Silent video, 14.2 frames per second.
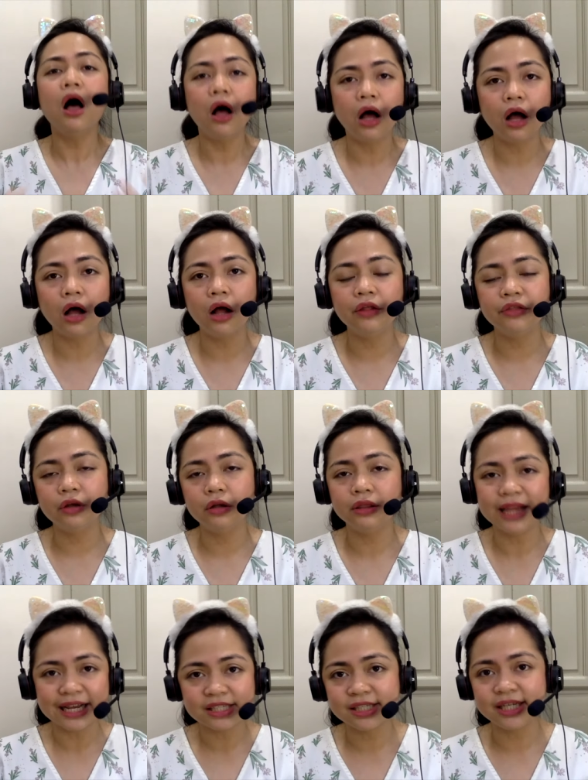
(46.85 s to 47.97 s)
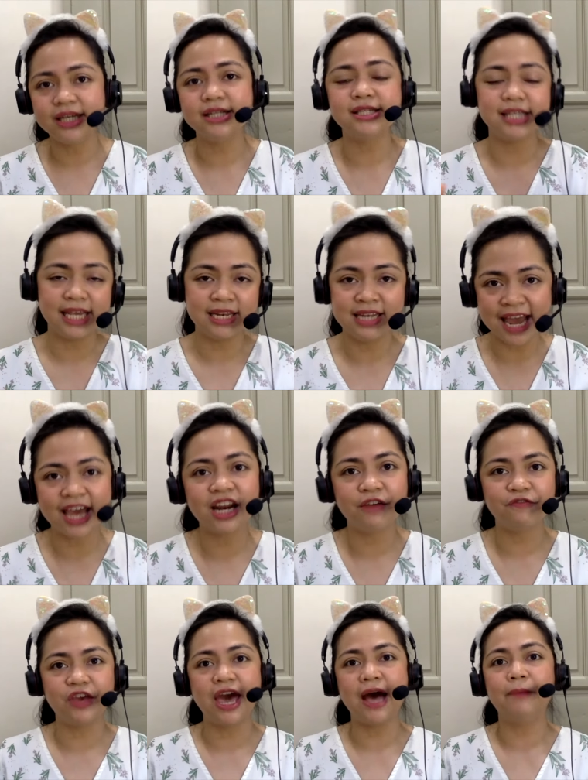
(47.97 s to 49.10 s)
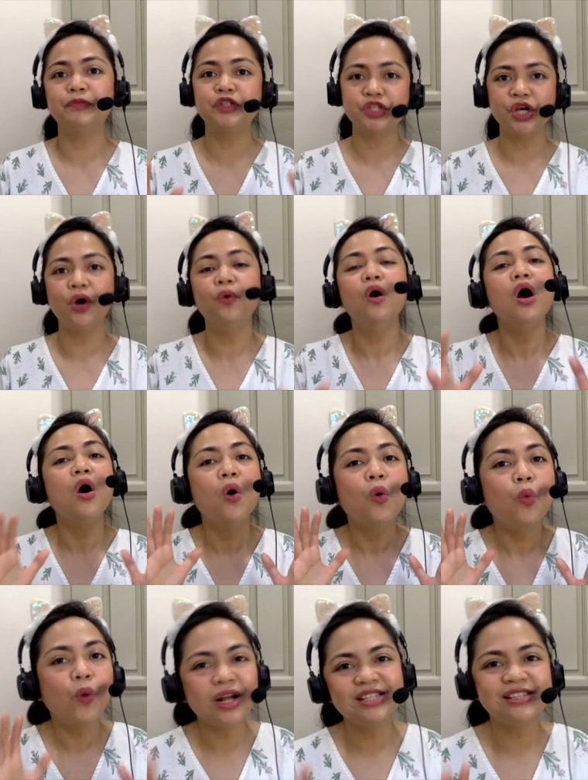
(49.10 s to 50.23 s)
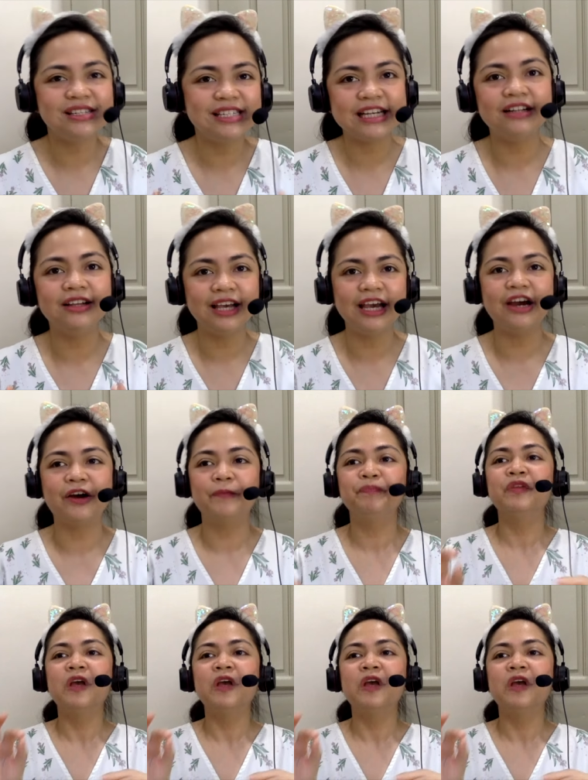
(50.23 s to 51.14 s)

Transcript: all the lessons in native camp. So, what's the deal here?